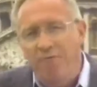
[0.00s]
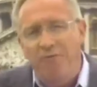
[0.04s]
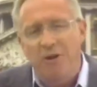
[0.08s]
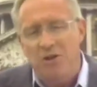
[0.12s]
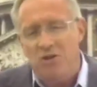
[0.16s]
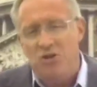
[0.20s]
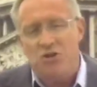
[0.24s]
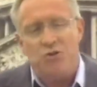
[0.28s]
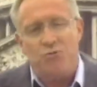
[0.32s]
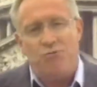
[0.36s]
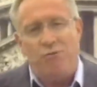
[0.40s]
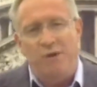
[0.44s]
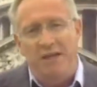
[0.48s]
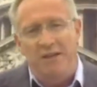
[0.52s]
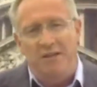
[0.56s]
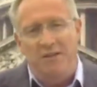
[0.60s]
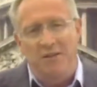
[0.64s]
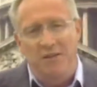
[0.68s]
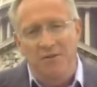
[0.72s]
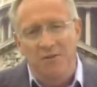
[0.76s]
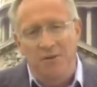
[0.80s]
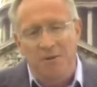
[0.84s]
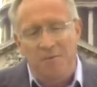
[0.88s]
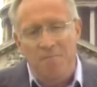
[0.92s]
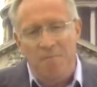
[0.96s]
so
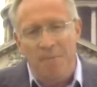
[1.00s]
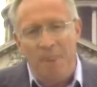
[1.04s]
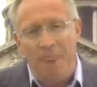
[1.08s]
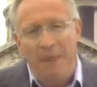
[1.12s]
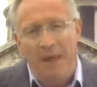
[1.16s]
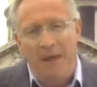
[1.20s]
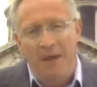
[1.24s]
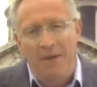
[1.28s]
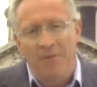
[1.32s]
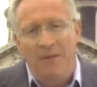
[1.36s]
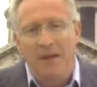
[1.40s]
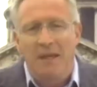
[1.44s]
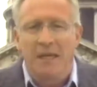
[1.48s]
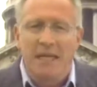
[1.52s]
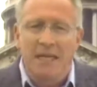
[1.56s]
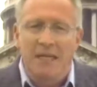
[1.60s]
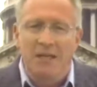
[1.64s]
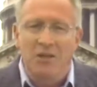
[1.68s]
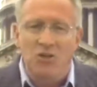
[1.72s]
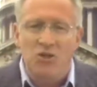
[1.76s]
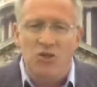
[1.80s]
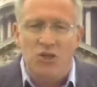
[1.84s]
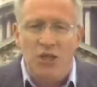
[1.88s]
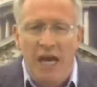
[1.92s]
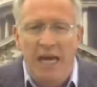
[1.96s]
frustrated that
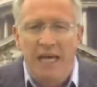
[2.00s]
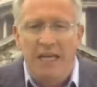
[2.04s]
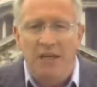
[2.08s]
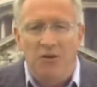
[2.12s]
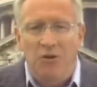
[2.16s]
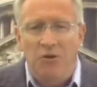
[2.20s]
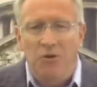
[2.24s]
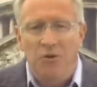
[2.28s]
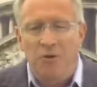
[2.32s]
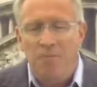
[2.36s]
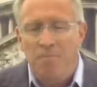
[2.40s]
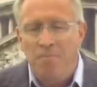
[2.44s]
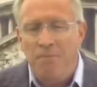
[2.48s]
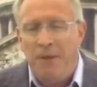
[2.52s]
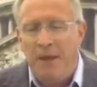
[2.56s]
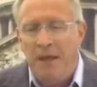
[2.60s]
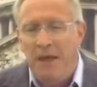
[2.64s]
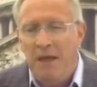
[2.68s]
he decided